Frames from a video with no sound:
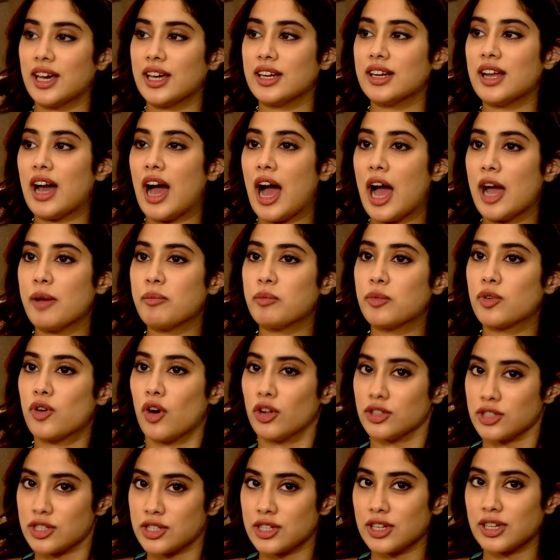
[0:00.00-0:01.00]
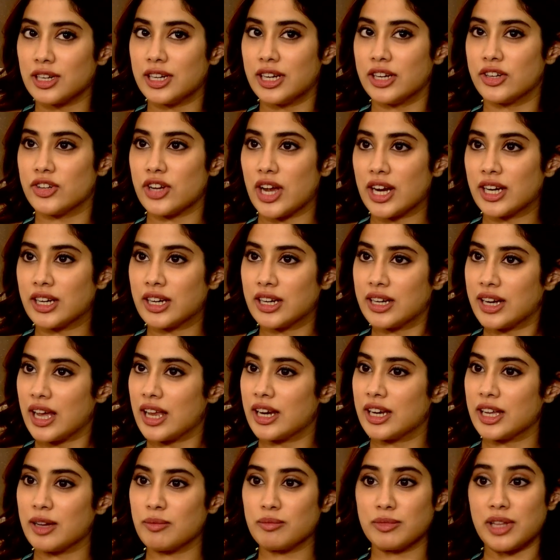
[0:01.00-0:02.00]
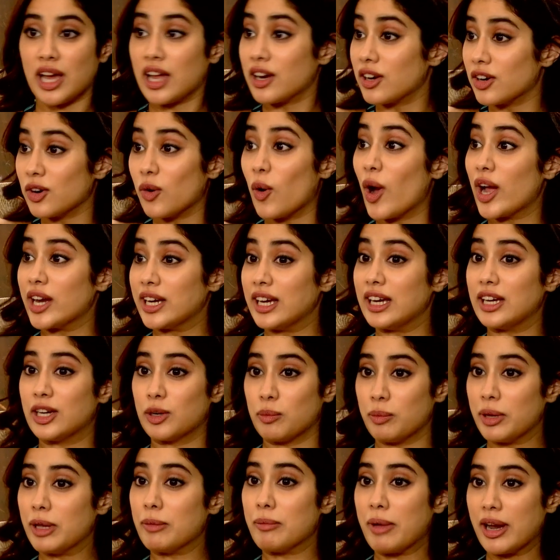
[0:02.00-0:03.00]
And I'm constantly trying to tell him that, no, I need to be